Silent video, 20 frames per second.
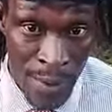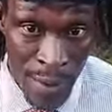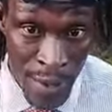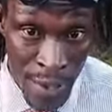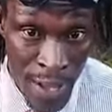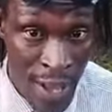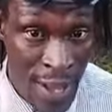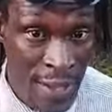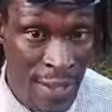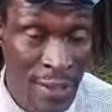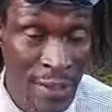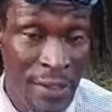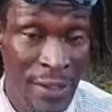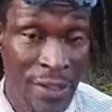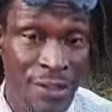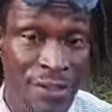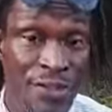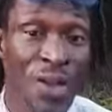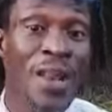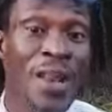And
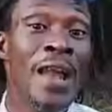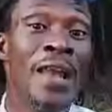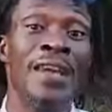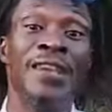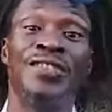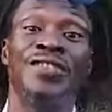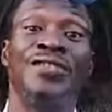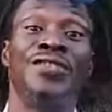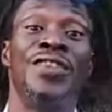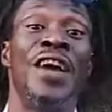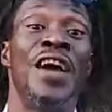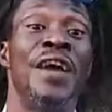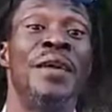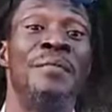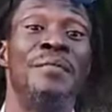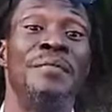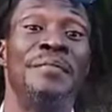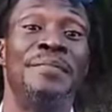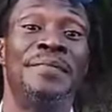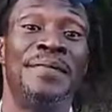journalists,
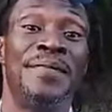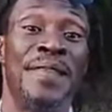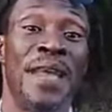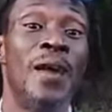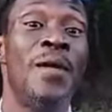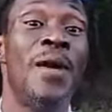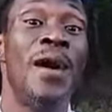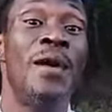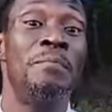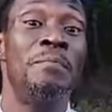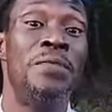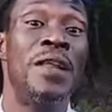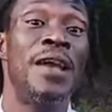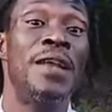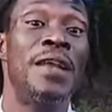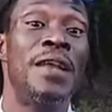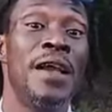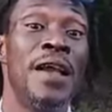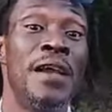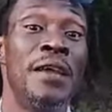them, they want to play
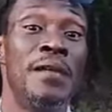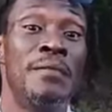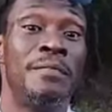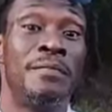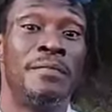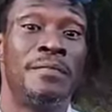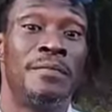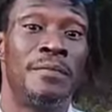the game.